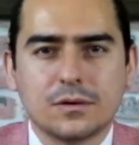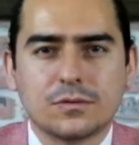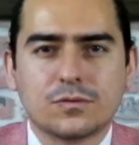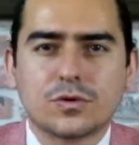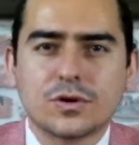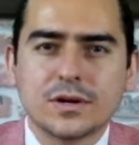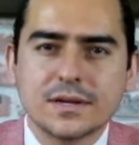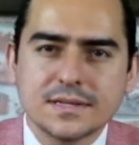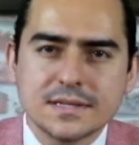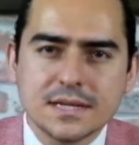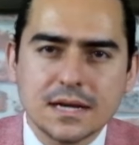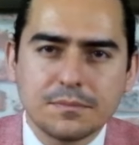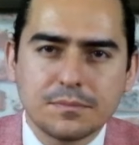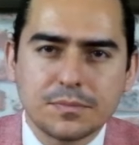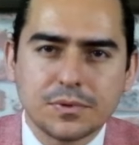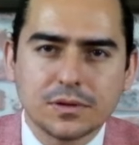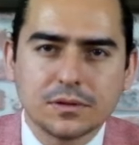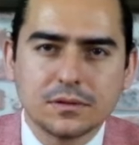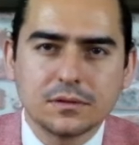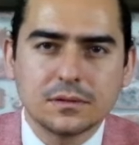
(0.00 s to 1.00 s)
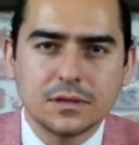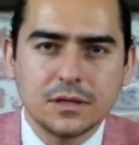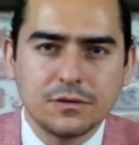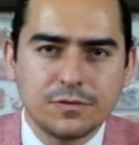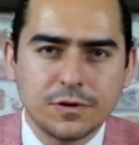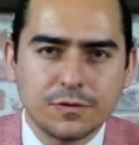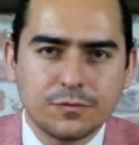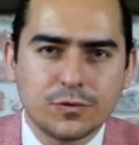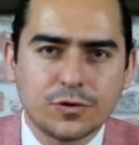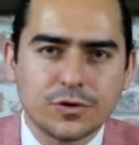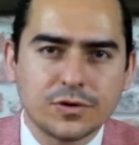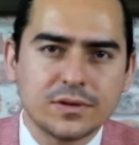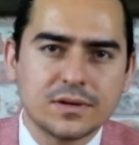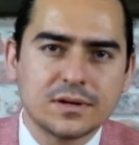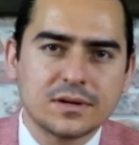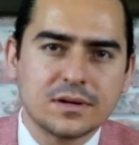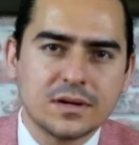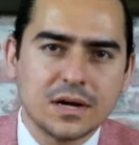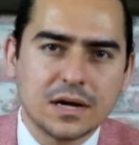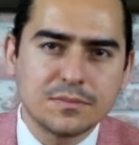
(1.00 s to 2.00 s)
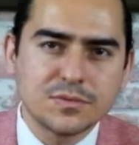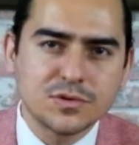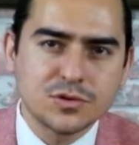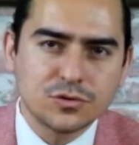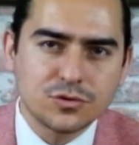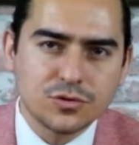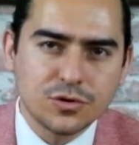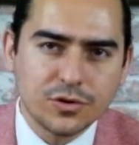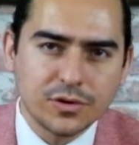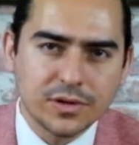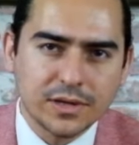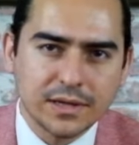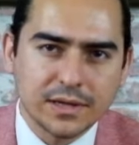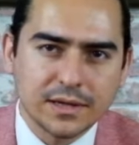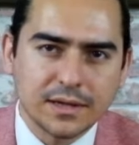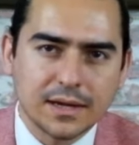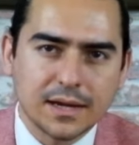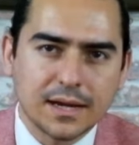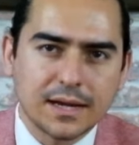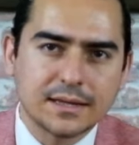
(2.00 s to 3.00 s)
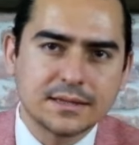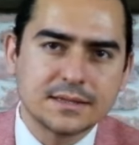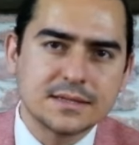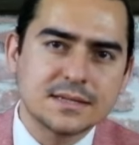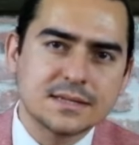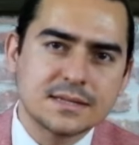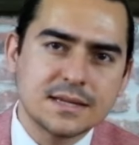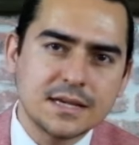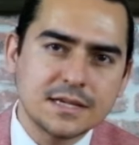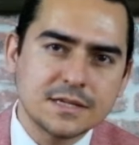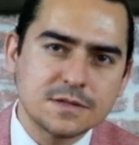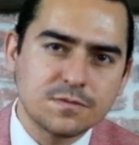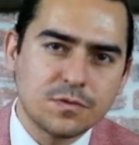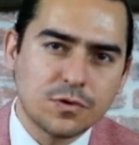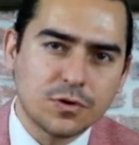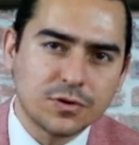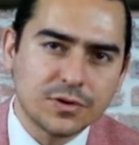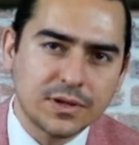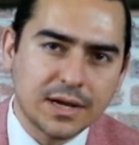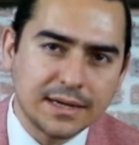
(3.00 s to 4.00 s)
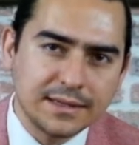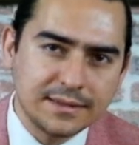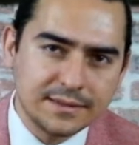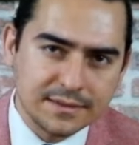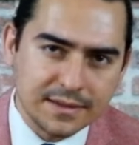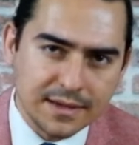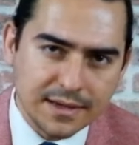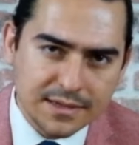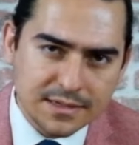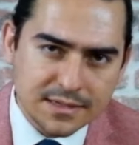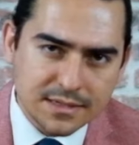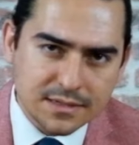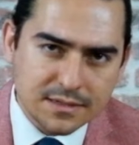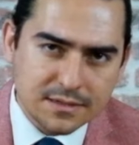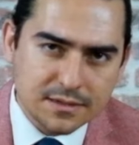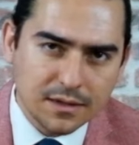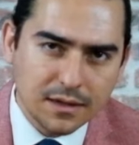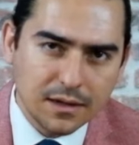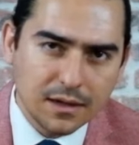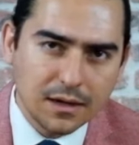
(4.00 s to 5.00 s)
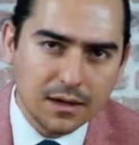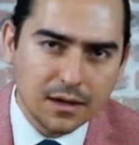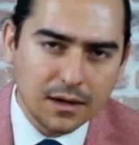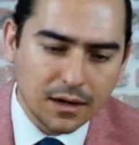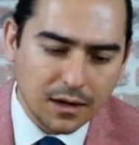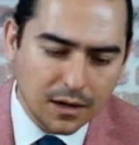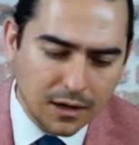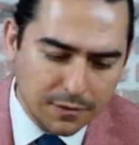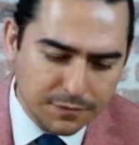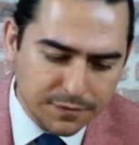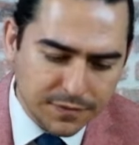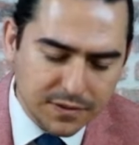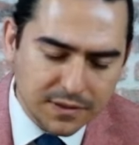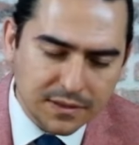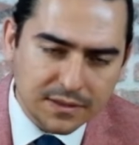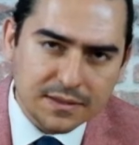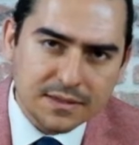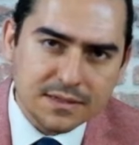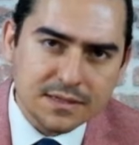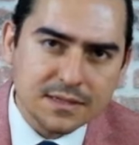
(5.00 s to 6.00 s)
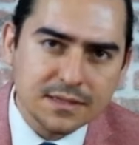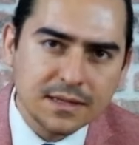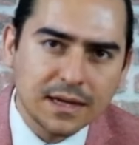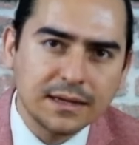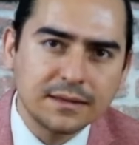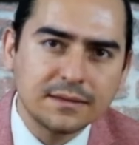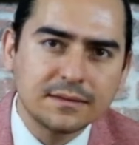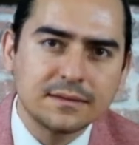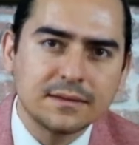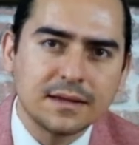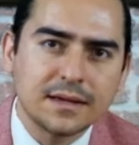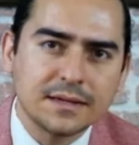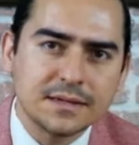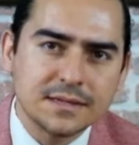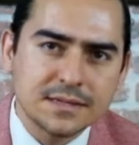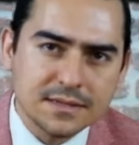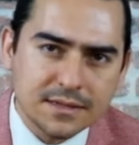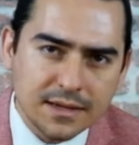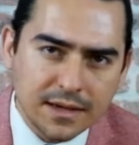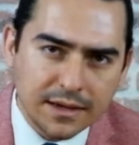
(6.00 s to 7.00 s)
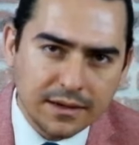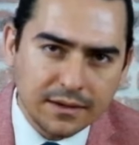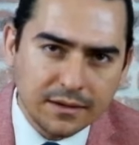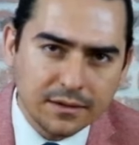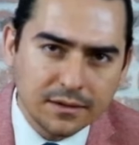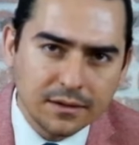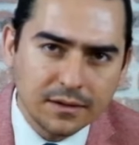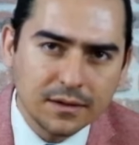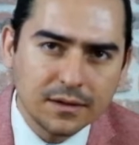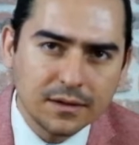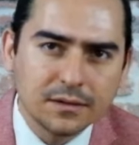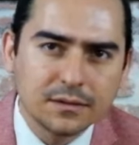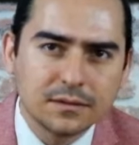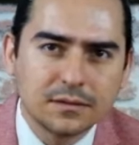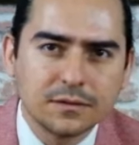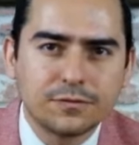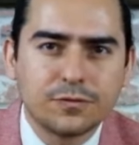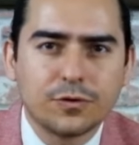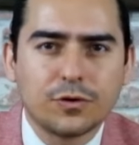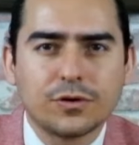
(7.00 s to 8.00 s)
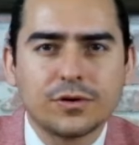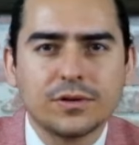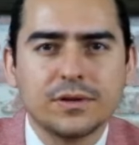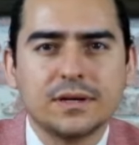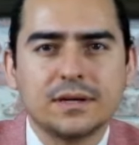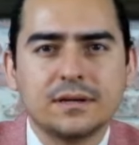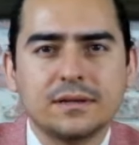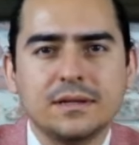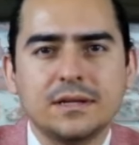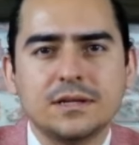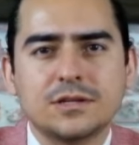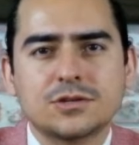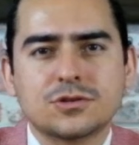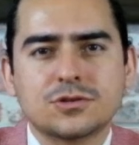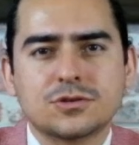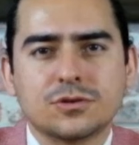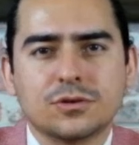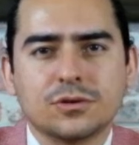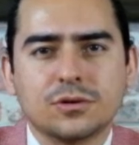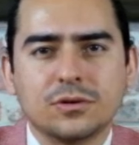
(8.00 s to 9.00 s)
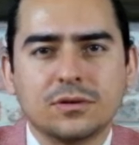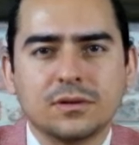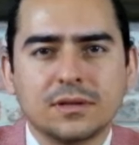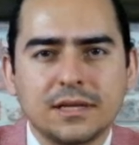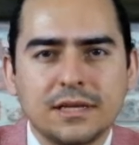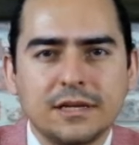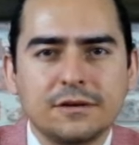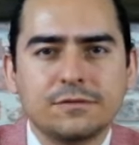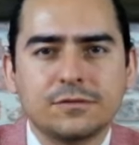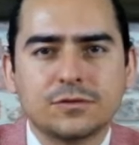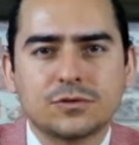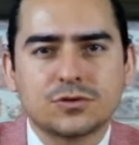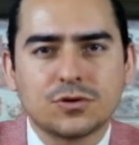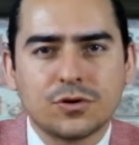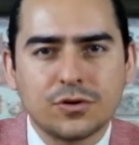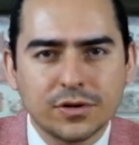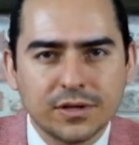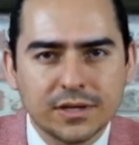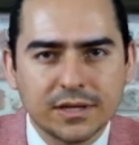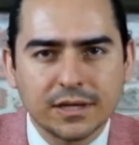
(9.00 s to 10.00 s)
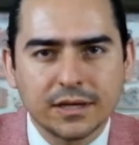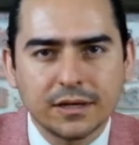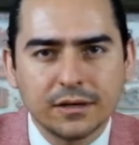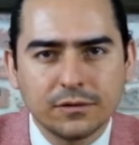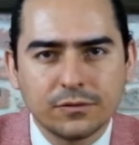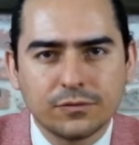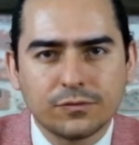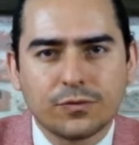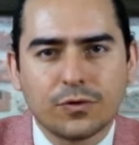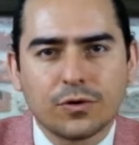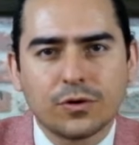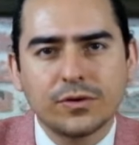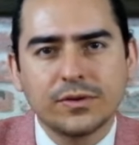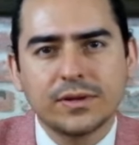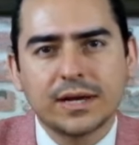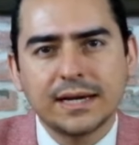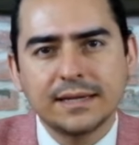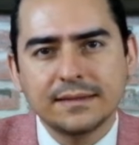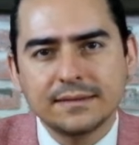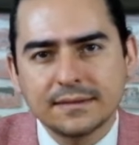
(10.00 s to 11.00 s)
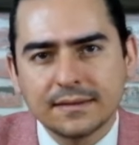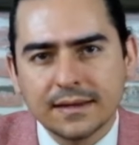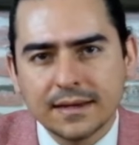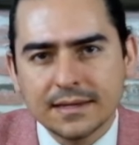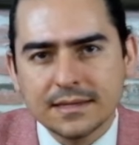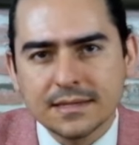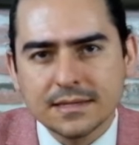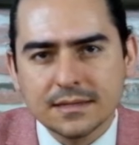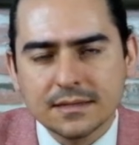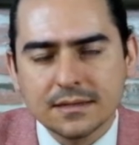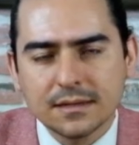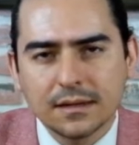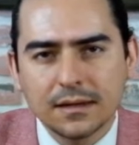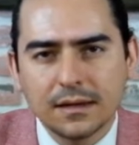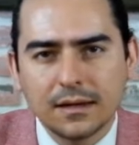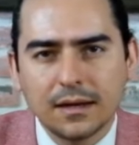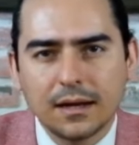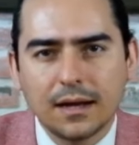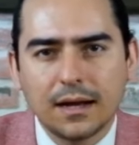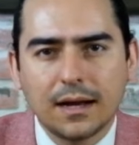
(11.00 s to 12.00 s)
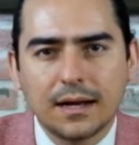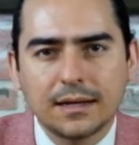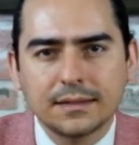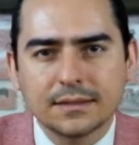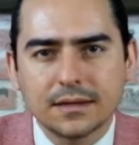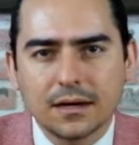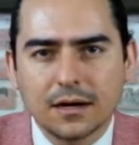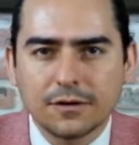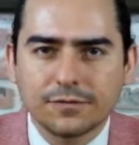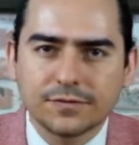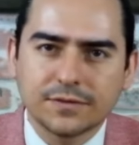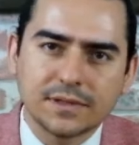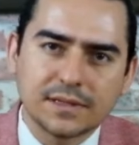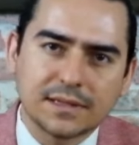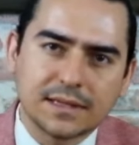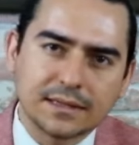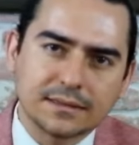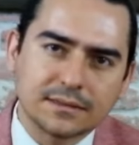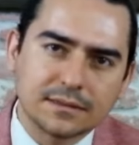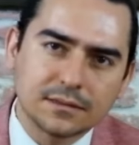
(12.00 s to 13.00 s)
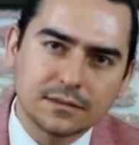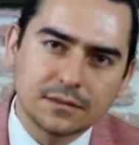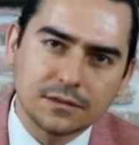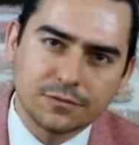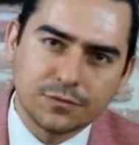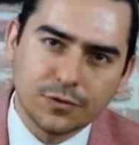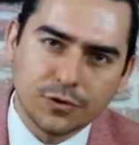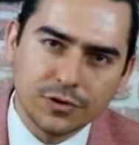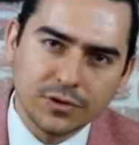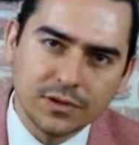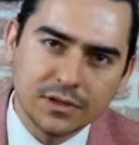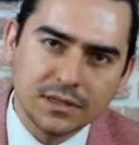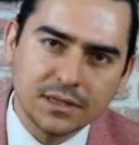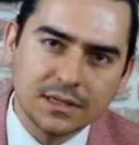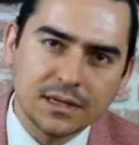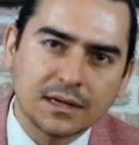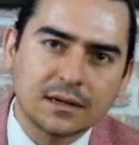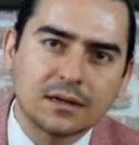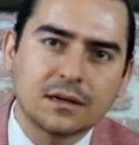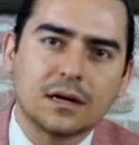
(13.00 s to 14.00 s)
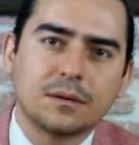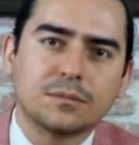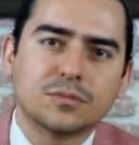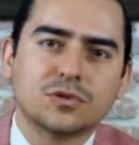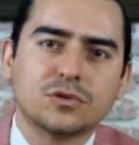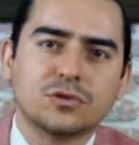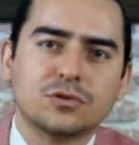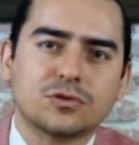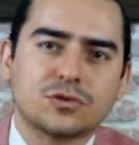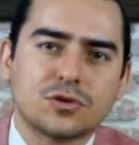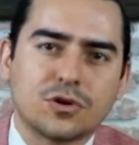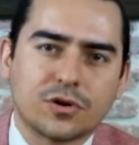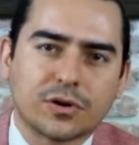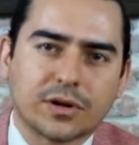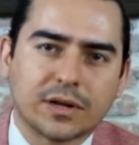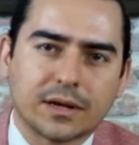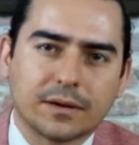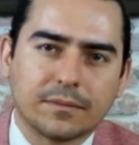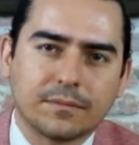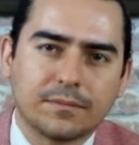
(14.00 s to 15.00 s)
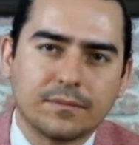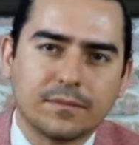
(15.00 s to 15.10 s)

For example, if a foreigner comes to Turkey and stays for 90 days, after this 90 day stay, the foreigner needs to leave Turkey for 90 days and after that, the foreigner can come to Turkey.